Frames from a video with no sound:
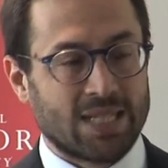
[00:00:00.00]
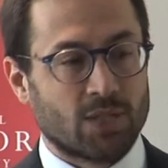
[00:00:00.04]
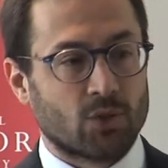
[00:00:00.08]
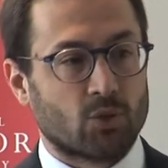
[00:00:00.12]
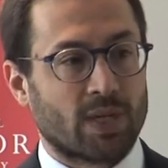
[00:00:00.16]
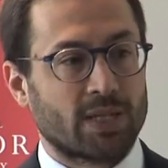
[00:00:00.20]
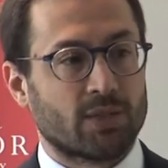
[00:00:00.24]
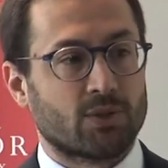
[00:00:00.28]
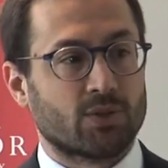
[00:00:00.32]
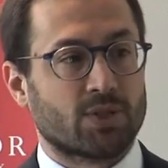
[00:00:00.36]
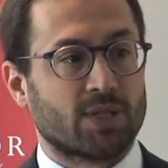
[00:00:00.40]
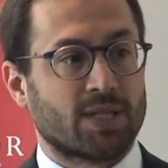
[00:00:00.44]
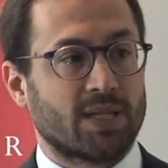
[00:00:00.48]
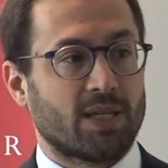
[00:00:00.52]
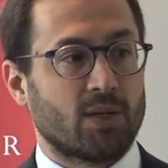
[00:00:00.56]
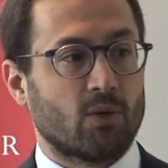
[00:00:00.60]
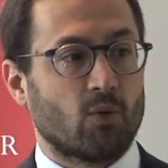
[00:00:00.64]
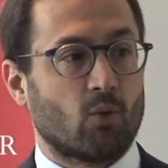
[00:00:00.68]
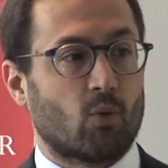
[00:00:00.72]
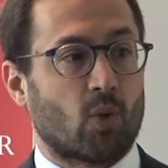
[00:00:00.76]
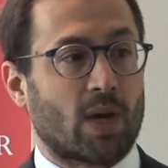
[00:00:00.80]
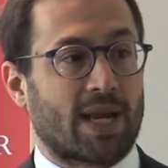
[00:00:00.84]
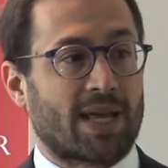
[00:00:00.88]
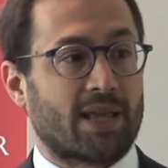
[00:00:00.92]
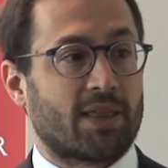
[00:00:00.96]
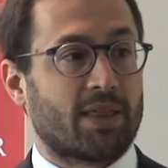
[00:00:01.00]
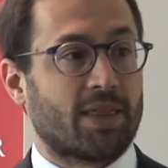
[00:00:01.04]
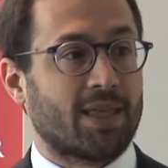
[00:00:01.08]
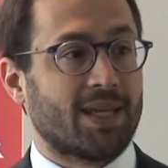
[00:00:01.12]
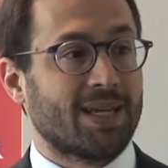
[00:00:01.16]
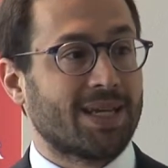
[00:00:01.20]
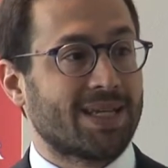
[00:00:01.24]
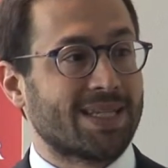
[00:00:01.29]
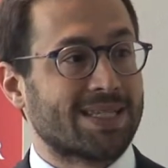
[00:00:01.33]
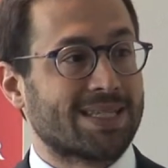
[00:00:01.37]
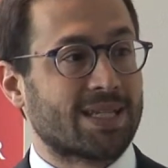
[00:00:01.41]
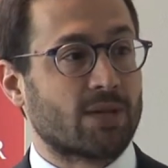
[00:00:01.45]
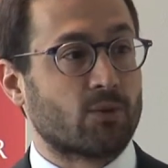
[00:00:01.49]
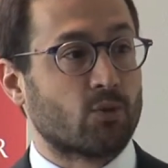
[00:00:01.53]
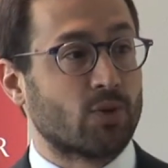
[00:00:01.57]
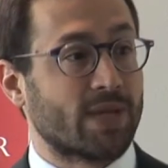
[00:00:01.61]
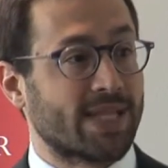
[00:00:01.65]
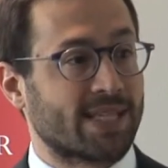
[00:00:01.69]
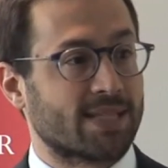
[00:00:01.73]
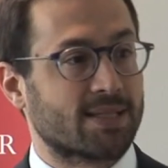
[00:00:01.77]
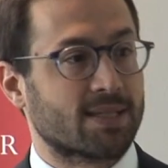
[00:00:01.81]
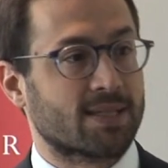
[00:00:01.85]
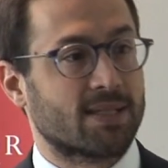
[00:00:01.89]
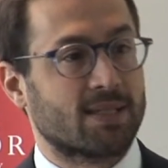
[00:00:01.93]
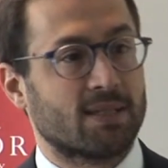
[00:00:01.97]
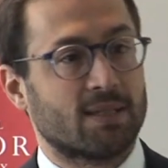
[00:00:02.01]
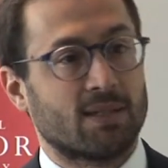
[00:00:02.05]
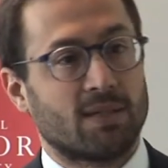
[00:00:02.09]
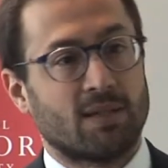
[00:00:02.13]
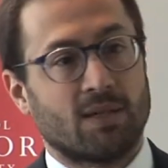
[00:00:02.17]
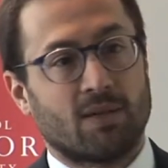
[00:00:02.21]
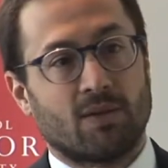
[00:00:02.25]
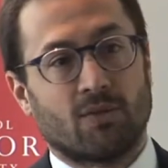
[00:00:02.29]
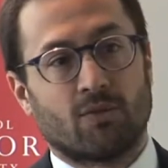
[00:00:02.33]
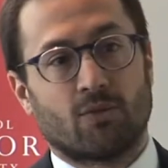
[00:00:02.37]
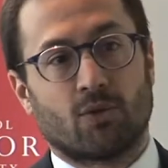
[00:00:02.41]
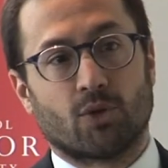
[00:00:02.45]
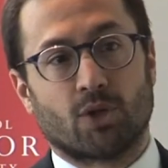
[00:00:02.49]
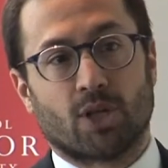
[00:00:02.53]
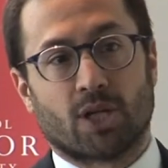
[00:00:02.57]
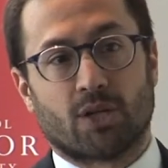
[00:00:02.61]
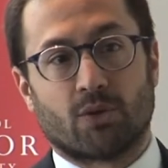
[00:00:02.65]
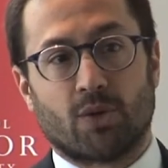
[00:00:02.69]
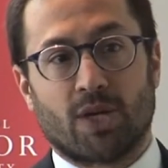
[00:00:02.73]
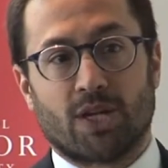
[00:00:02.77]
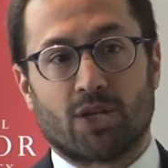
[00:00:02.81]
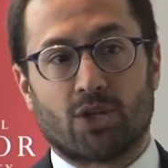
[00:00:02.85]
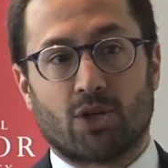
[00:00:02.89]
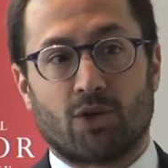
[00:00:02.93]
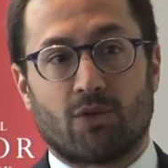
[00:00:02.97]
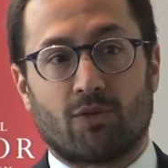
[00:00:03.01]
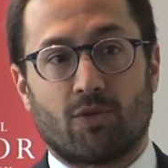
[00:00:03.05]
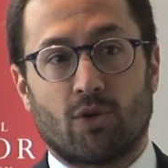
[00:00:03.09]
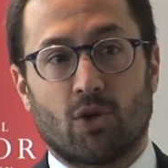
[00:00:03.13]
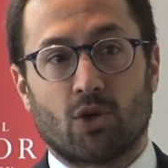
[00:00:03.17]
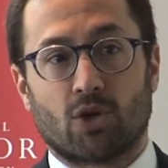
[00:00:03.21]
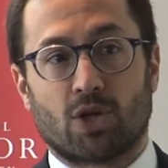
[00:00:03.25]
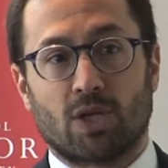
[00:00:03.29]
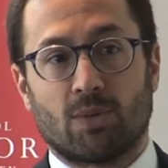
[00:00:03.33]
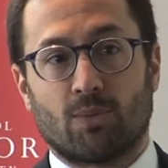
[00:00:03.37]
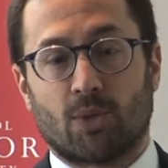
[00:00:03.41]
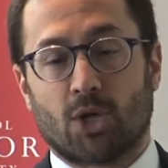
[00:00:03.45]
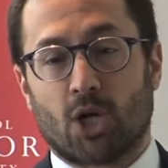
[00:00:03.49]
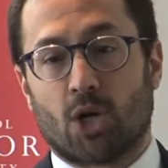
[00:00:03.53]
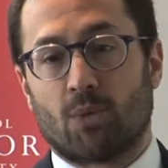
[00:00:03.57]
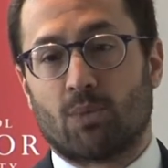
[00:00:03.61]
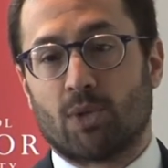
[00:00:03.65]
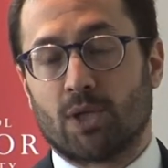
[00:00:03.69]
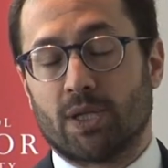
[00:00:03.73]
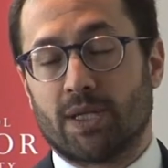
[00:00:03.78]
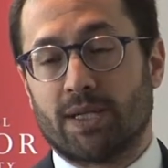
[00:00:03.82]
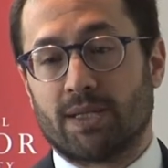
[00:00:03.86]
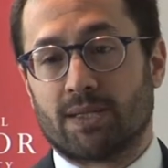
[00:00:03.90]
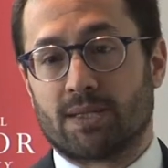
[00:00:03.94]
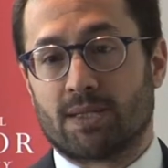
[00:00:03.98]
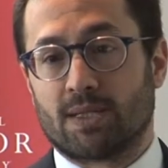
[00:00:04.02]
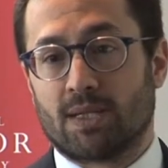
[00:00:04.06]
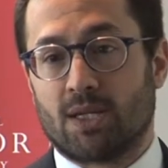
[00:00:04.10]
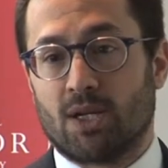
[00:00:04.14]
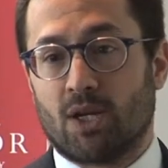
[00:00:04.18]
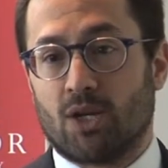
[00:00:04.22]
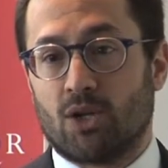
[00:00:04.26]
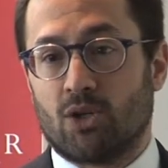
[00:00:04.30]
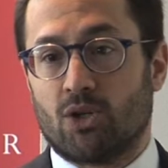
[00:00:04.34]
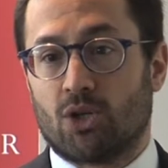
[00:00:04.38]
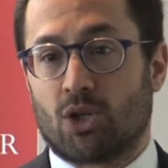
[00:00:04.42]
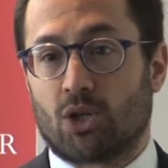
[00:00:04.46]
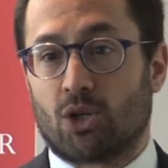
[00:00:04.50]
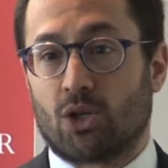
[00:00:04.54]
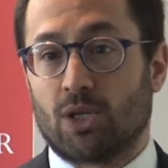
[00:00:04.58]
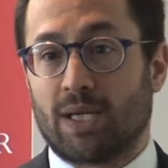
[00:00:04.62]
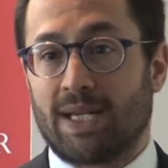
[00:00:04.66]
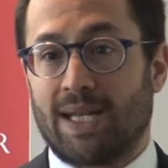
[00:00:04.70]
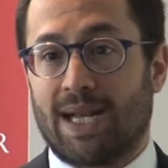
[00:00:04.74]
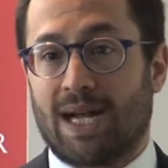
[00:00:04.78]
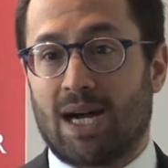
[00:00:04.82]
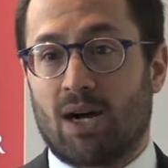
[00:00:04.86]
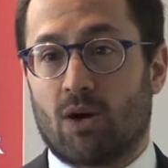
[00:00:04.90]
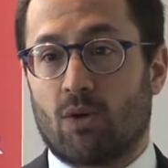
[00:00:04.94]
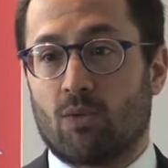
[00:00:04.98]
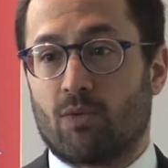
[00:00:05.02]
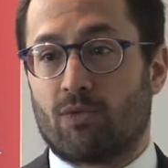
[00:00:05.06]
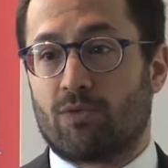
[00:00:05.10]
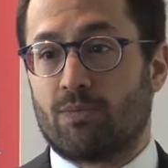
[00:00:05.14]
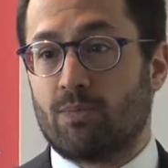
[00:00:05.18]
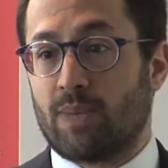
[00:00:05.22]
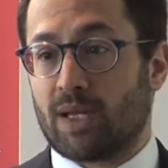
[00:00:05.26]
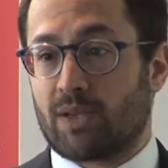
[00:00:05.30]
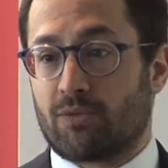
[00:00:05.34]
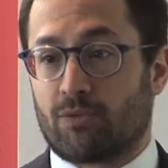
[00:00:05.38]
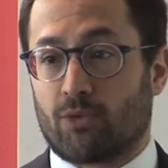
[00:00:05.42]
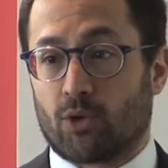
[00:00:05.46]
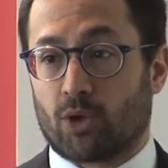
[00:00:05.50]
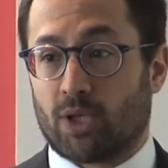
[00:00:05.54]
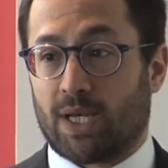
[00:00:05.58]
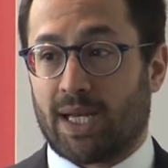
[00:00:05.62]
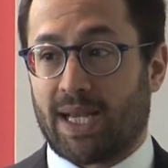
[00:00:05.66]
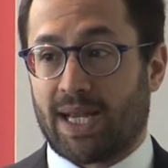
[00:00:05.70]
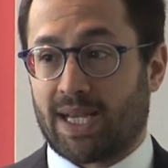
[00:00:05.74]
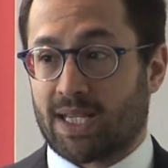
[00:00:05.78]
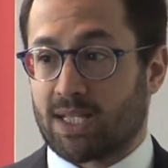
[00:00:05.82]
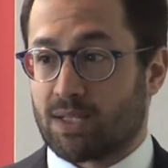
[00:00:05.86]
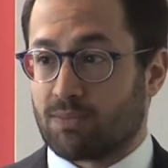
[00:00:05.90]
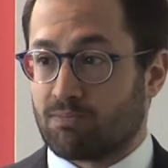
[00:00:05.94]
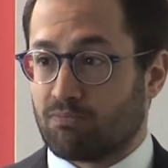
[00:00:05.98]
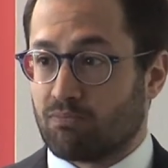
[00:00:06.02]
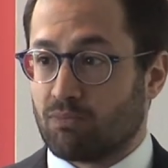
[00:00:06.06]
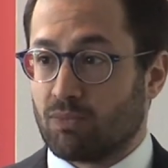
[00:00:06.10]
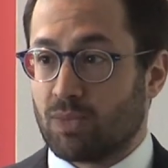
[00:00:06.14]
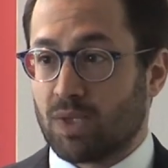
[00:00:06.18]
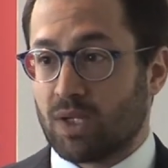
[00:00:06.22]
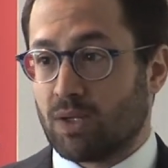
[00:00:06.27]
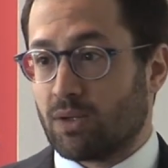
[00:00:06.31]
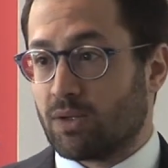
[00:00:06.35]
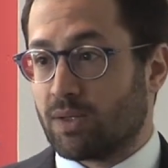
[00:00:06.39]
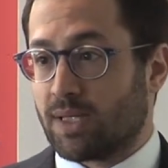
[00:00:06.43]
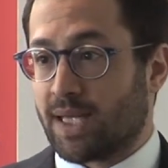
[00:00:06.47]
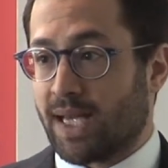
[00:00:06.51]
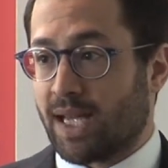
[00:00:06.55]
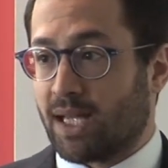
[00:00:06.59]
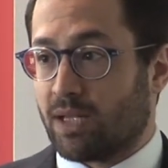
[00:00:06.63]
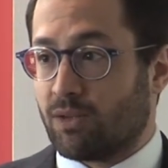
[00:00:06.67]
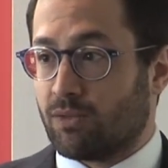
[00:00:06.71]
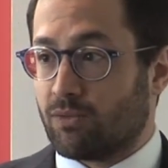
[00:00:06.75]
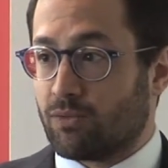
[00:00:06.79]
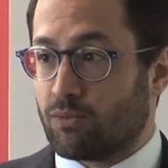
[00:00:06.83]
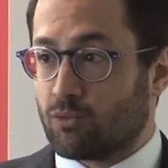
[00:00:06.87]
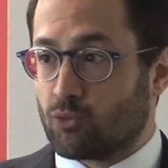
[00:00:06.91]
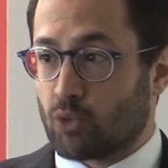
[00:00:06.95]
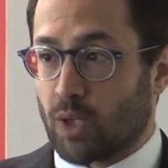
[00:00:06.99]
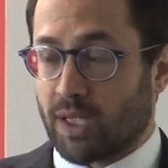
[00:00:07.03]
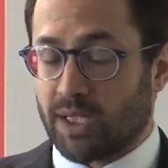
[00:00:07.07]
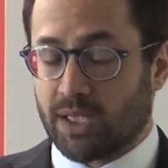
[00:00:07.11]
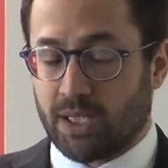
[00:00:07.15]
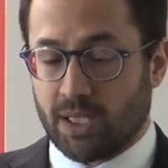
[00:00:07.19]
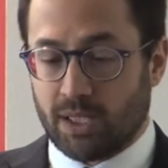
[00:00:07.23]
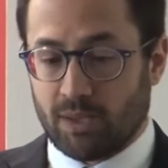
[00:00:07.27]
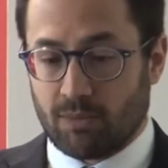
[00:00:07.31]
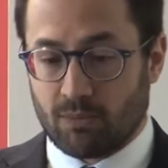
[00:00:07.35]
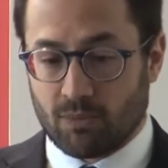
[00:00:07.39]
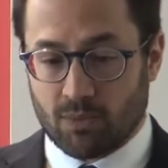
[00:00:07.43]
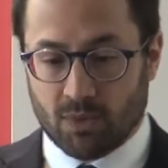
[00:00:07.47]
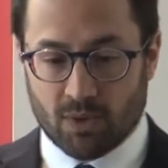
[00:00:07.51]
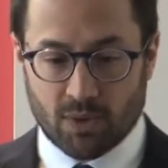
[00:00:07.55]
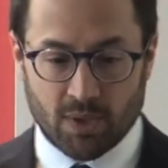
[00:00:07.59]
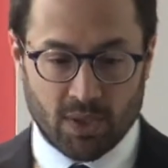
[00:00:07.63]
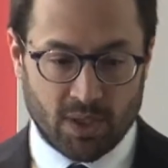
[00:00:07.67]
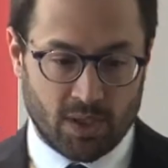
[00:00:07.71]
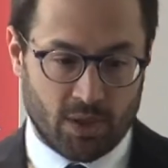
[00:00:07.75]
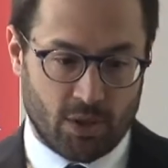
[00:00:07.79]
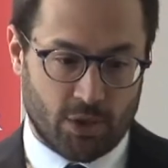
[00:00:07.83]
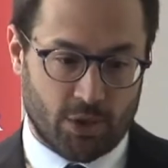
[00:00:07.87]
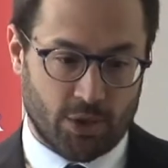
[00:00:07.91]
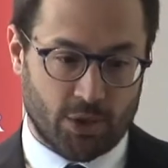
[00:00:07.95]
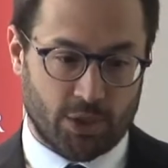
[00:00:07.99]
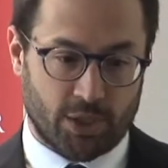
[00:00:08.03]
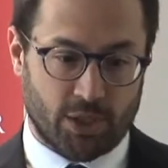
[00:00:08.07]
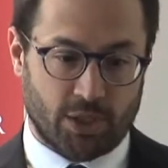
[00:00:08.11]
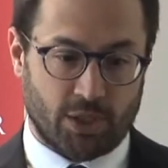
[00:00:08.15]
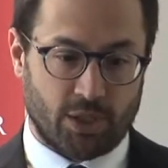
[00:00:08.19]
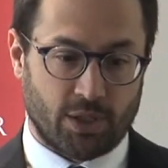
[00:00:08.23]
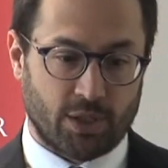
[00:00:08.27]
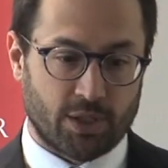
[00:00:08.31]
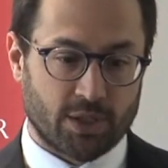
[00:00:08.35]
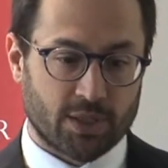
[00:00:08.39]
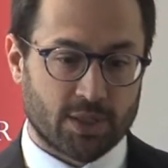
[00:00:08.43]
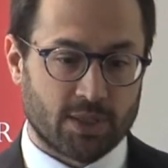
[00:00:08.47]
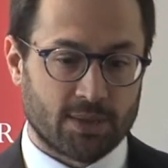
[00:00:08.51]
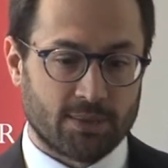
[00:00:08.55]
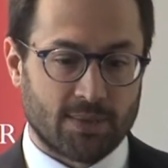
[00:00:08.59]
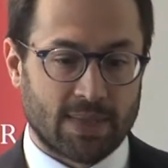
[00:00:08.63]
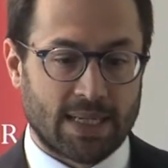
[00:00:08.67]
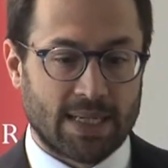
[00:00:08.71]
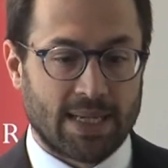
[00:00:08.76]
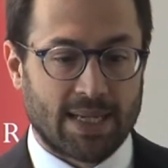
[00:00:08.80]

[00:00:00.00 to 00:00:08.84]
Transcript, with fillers: Try to see what I think is a risk for the creation of local monopolies, not only now, but for the next 10, 20, 30 years,